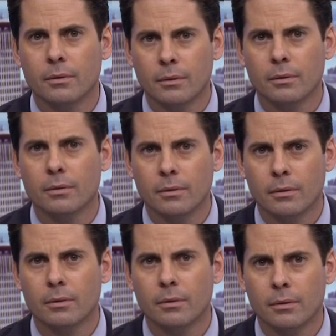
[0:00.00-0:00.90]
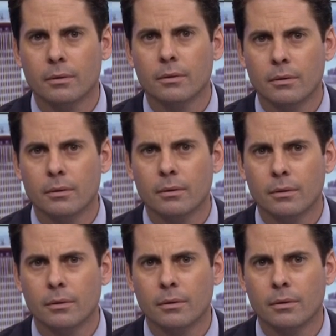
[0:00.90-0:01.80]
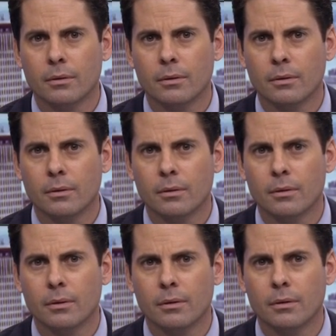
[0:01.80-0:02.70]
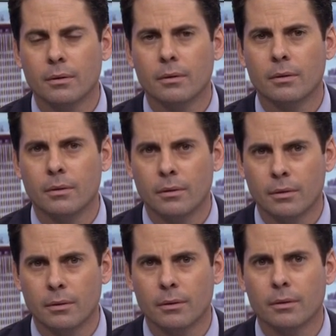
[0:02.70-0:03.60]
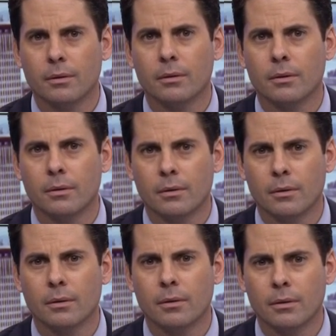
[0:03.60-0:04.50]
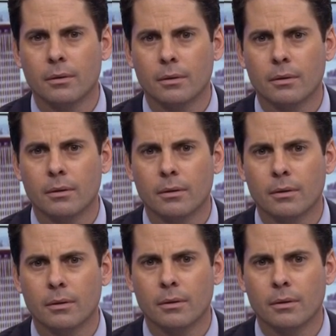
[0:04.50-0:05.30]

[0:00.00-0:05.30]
(not speaking)